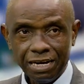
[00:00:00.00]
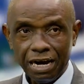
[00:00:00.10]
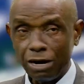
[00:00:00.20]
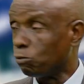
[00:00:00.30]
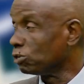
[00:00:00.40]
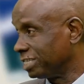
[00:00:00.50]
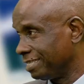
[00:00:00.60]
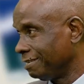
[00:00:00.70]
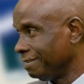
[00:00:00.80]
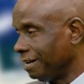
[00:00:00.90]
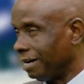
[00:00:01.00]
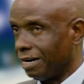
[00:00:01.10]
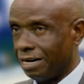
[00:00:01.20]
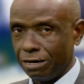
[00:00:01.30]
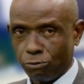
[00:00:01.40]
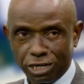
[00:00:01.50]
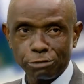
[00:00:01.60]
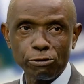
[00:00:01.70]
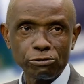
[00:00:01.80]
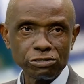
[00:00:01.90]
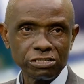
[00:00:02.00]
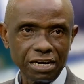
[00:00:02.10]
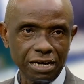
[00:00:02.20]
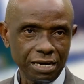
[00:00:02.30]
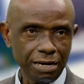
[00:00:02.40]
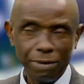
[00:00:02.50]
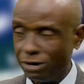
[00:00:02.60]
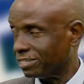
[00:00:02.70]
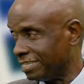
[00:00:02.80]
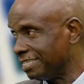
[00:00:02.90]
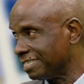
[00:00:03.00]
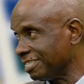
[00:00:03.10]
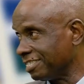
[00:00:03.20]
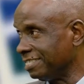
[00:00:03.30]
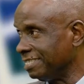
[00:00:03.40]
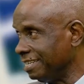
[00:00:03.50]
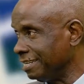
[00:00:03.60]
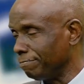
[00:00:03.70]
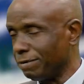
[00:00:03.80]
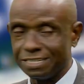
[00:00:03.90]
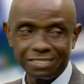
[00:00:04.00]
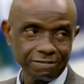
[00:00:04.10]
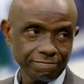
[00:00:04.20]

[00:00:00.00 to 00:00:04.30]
and which were spoken about in this station in the past.